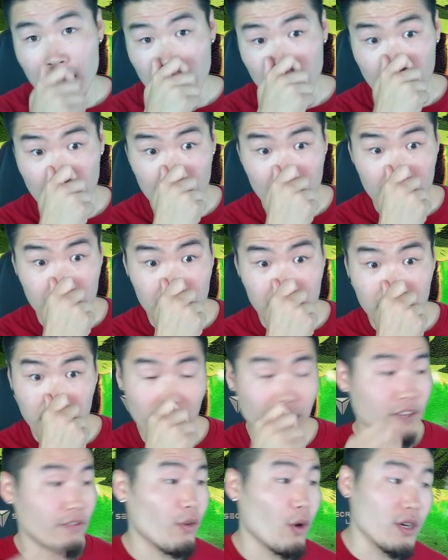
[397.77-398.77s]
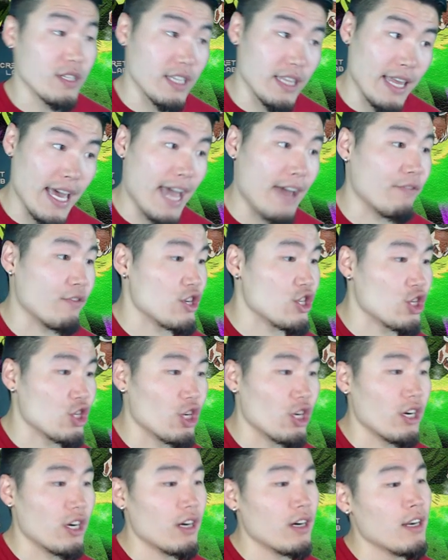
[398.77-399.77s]
Um, looking forward to that for
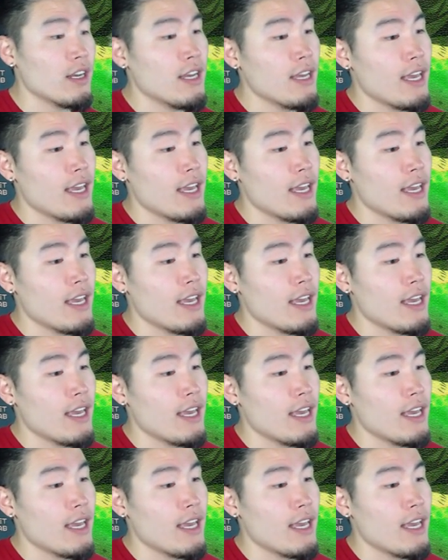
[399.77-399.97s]
sure.